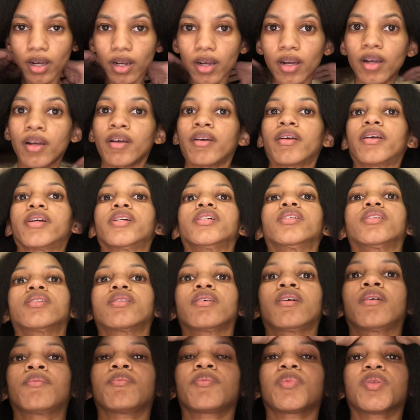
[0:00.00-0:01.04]
All right, so
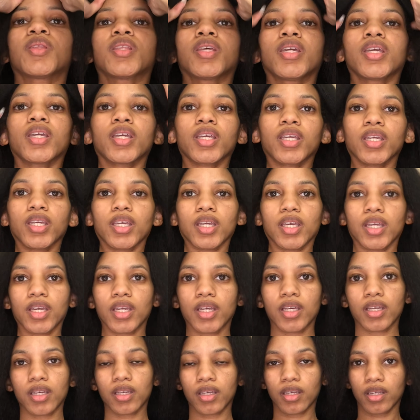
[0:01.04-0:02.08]
I'm
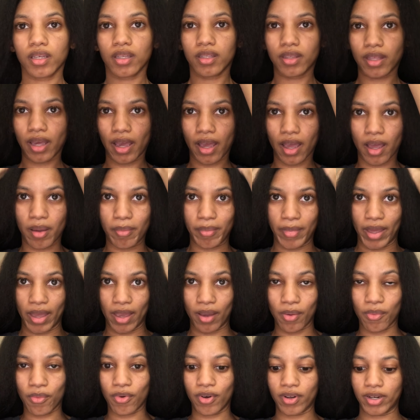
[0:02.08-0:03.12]
thinking that I
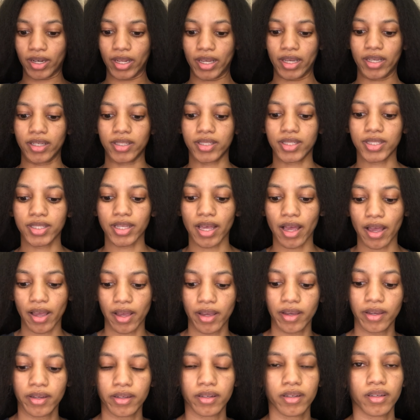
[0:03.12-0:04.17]
might want a
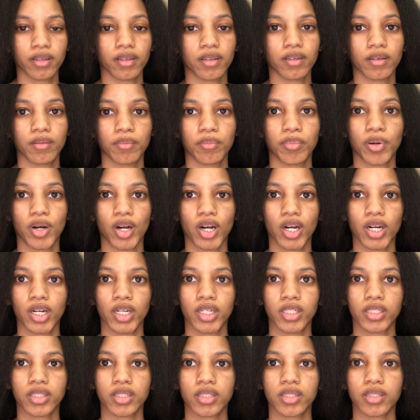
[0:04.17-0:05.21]
side
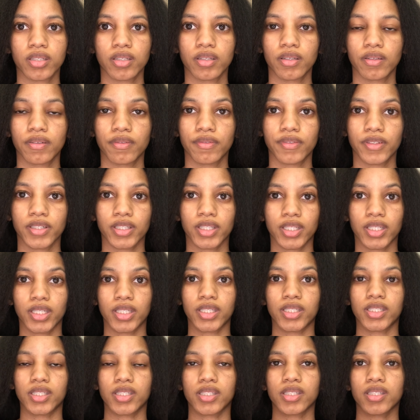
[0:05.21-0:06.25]
part for
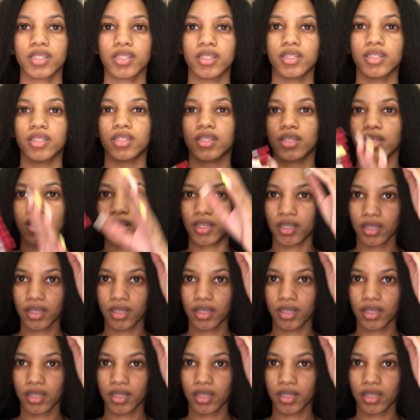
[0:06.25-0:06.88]
this.